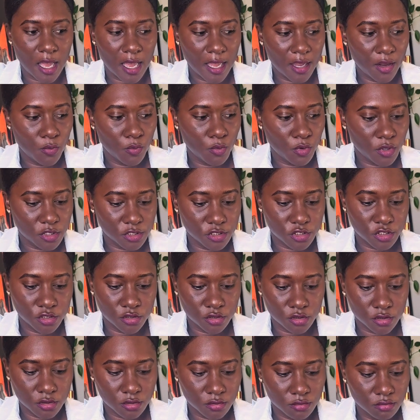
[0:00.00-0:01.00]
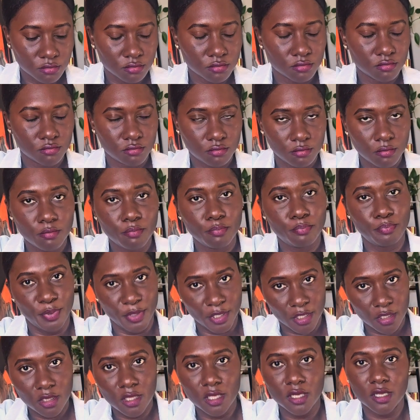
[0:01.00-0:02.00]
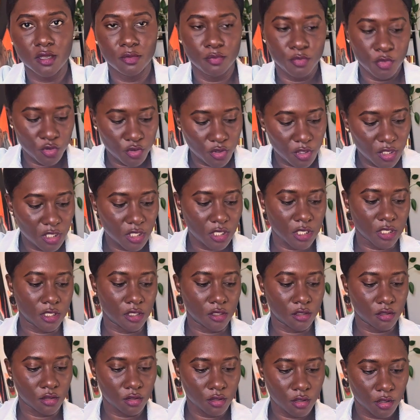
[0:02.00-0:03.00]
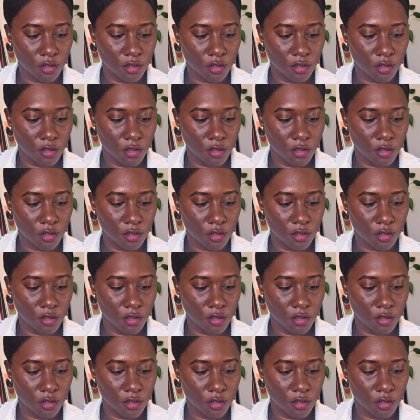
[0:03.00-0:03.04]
I want to build a community,